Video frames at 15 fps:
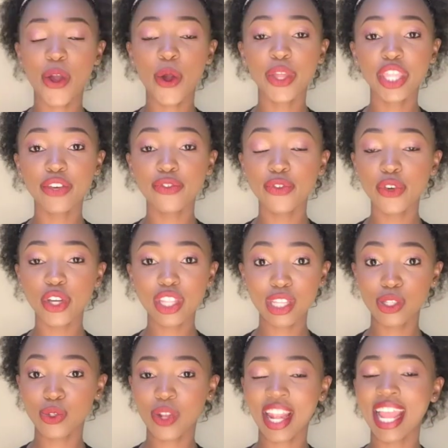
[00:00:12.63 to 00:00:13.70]
On the
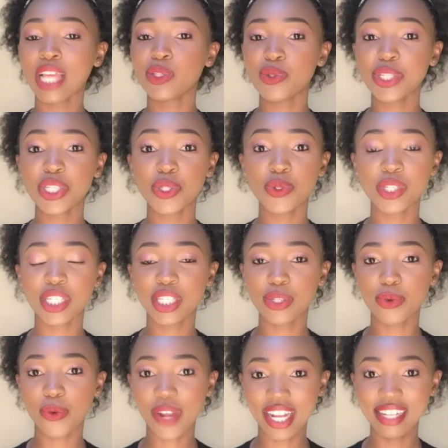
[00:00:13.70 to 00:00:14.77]
4th July
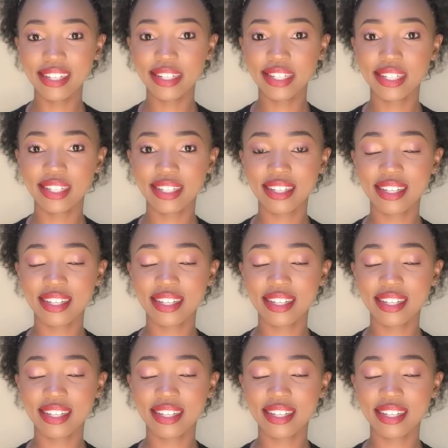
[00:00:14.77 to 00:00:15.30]
2021,